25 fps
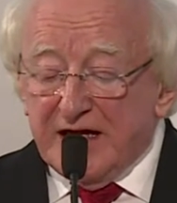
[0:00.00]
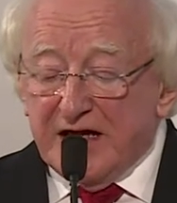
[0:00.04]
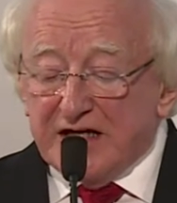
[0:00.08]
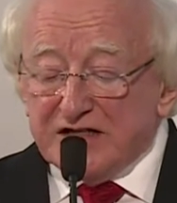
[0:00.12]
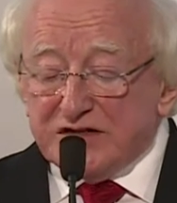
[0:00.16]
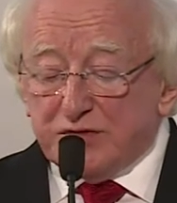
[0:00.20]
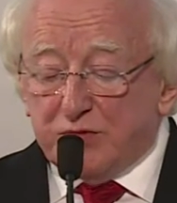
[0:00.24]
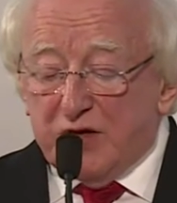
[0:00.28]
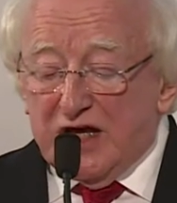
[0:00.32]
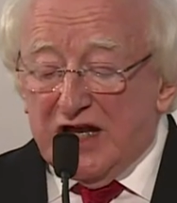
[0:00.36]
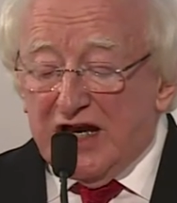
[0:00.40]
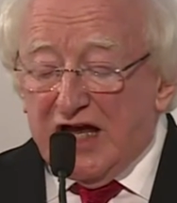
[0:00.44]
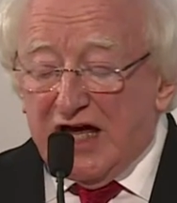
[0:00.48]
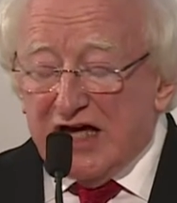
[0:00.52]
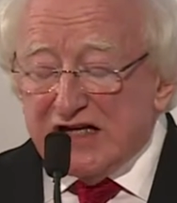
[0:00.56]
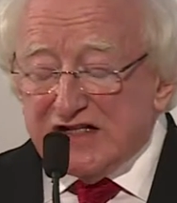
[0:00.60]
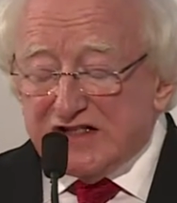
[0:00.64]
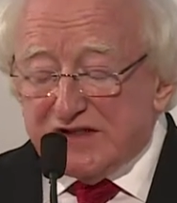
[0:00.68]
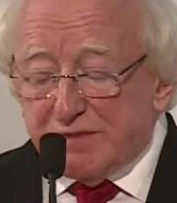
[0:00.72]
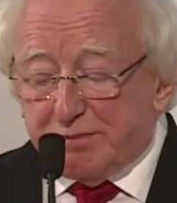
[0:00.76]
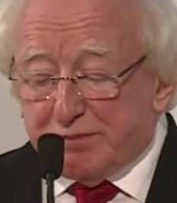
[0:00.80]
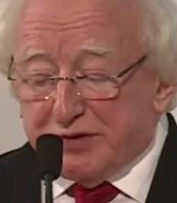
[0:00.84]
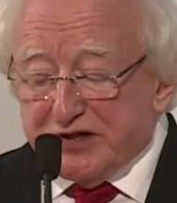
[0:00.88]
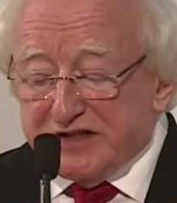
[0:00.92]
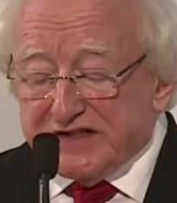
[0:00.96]
as well
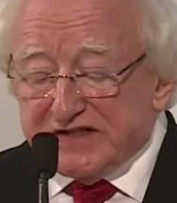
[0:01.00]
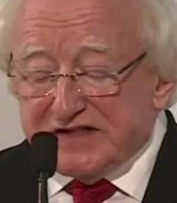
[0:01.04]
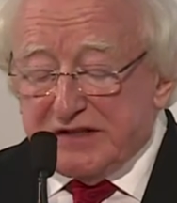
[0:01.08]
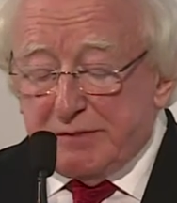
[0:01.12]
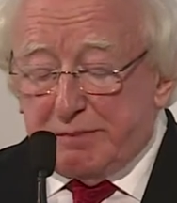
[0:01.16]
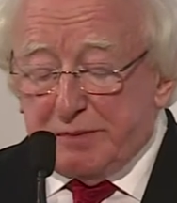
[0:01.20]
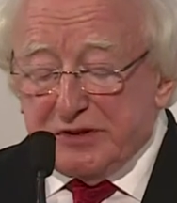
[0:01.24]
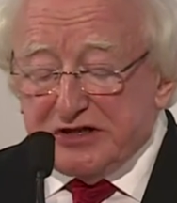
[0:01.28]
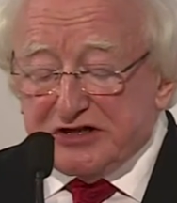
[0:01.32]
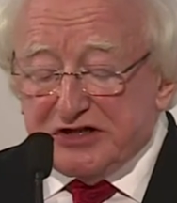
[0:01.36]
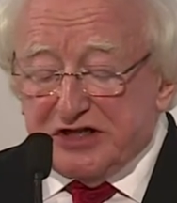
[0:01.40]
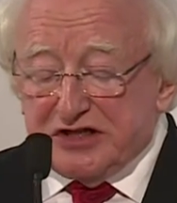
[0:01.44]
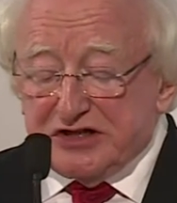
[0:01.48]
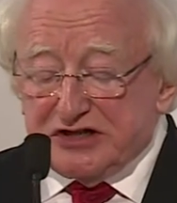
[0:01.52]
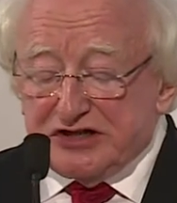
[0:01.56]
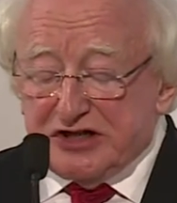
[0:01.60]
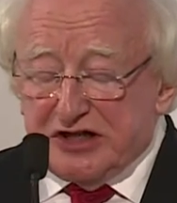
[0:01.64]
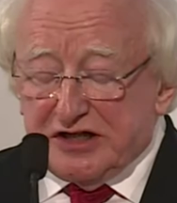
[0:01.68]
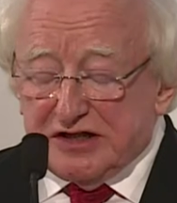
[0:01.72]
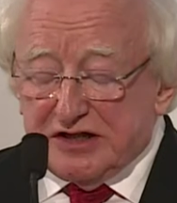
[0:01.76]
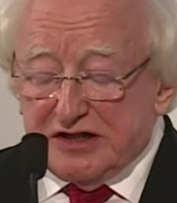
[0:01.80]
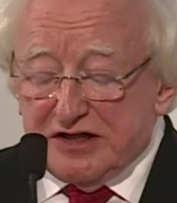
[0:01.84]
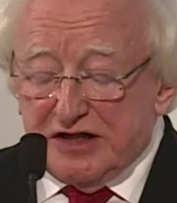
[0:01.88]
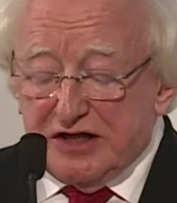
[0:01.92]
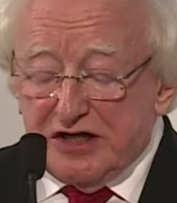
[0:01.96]
as
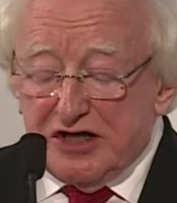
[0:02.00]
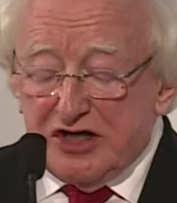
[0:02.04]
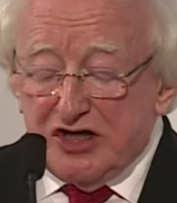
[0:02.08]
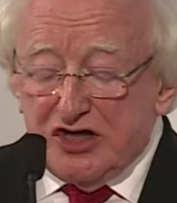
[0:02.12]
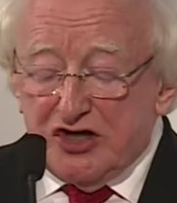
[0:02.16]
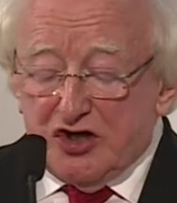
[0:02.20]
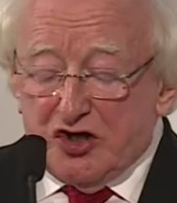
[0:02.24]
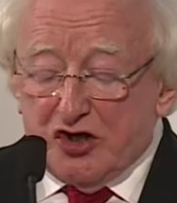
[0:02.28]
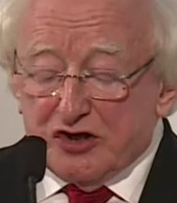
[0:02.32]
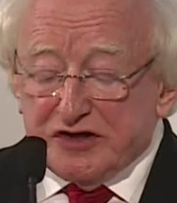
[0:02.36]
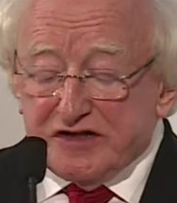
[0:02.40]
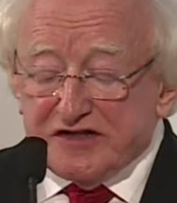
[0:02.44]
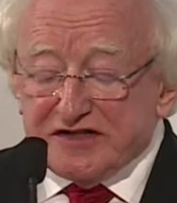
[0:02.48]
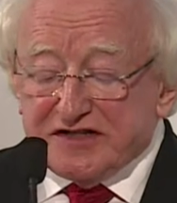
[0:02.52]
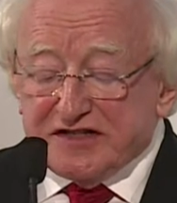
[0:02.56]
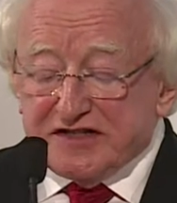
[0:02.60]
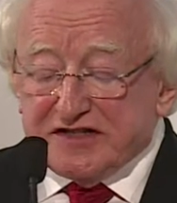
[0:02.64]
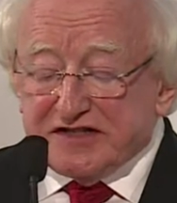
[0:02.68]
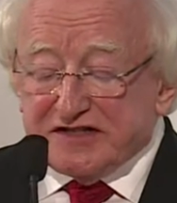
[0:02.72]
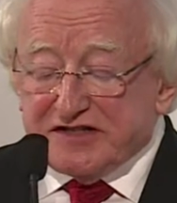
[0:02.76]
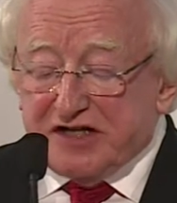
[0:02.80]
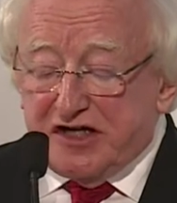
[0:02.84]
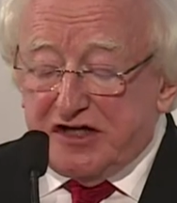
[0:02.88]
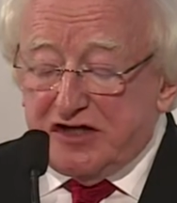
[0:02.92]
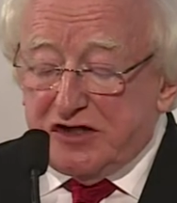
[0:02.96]
precipitating
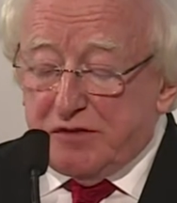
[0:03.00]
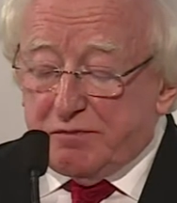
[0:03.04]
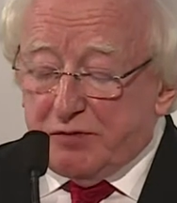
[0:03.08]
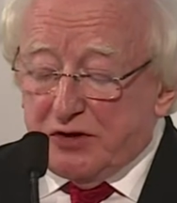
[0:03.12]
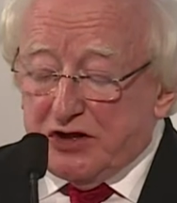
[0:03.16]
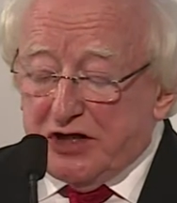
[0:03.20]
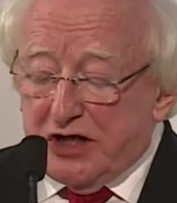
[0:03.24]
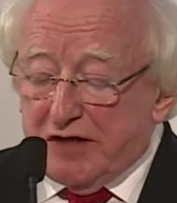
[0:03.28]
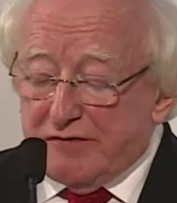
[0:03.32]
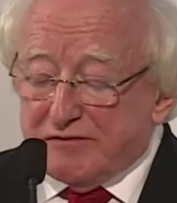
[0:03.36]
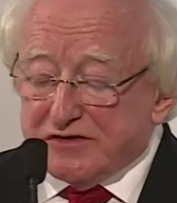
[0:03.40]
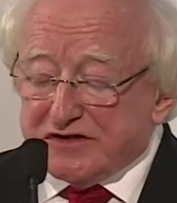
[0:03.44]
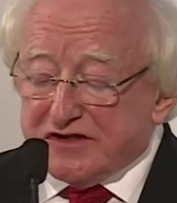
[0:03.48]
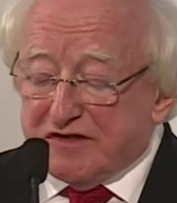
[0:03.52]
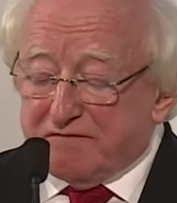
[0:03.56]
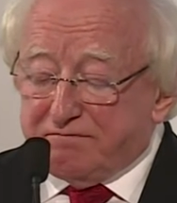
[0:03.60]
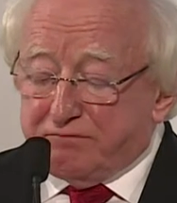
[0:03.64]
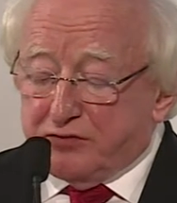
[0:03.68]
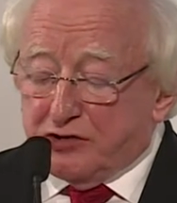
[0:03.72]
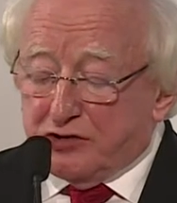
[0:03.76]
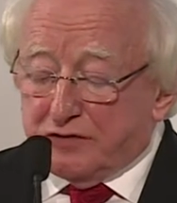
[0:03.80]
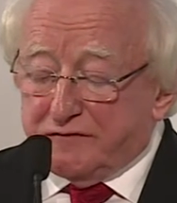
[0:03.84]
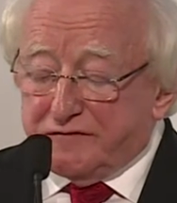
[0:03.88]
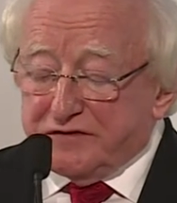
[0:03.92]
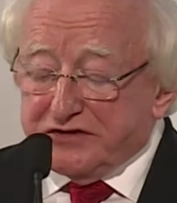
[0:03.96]
unsustainable levels
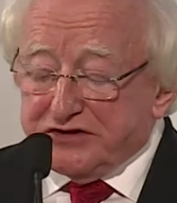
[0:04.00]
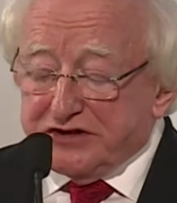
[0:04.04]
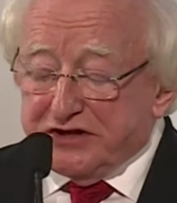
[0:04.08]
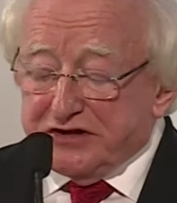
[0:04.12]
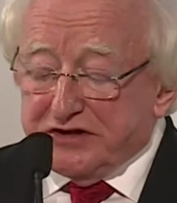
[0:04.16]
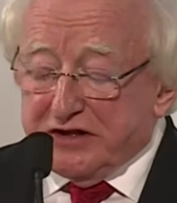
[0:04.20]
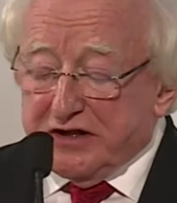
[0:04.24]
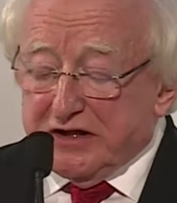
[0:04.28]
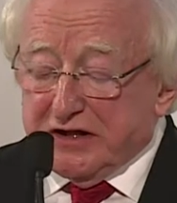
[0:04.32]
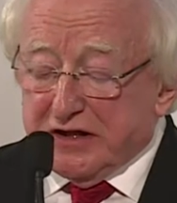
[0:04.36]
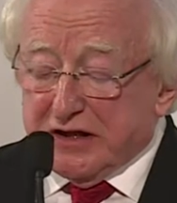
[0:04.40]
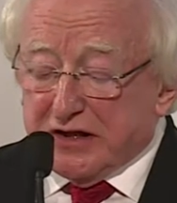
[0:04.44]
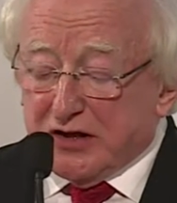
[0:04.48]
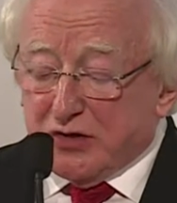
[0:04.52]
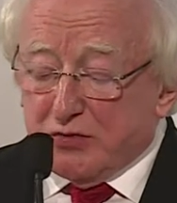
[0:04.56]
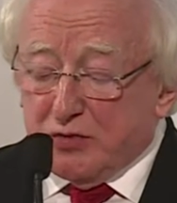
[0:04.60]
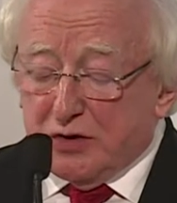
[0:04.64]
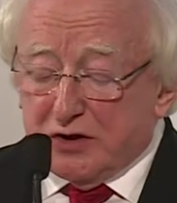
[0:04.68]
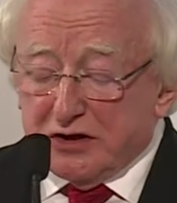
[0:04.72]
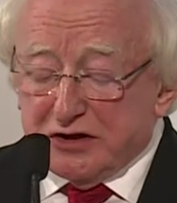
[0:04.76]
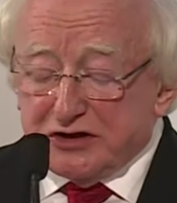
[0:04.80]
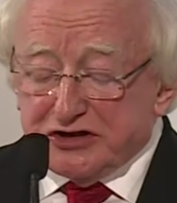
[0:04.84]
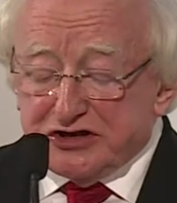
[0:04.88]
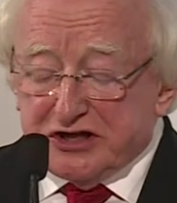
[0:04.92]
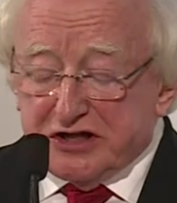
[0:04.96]
of poverty and
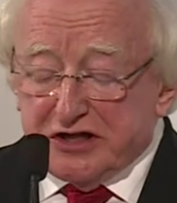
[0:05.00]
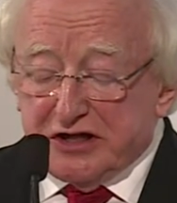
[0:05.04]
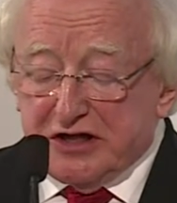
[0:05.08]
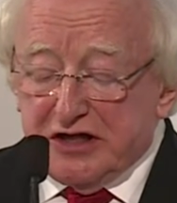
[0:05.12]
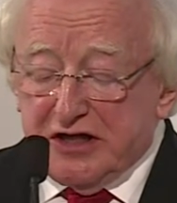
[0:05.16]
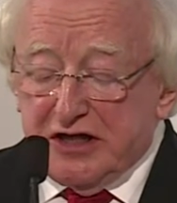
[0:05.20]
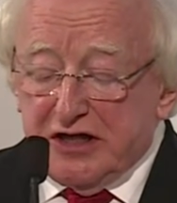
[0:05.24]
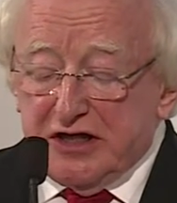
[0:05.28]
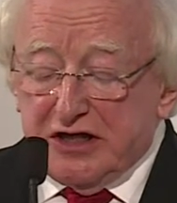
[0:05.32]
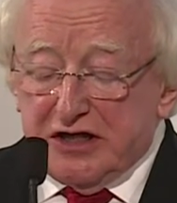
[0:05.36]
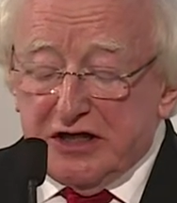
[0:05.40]
inequality